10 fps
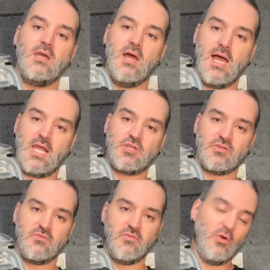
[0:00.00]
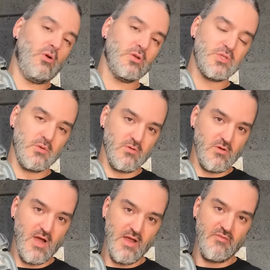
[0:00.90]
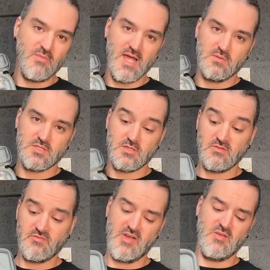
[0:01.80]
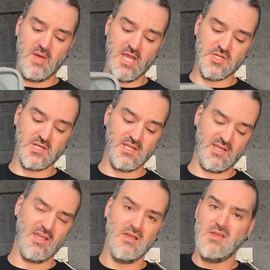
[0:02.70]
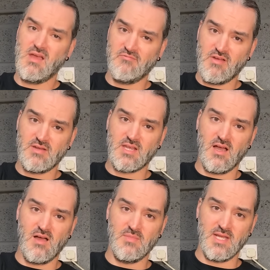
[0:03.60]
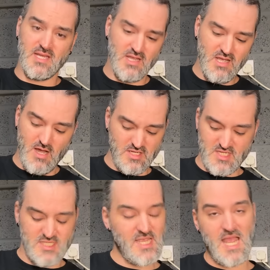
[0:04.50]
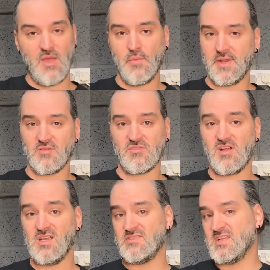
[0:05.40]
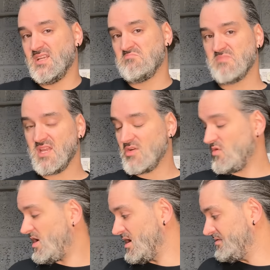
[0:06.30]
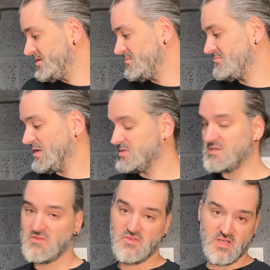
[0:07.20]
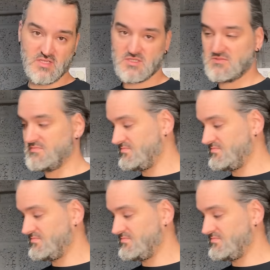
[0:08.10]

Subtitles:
Action 4 to arrive from Amazon. Very patiently and very calmly, I just sat, and when it arrived, it arrived. There was no fuss.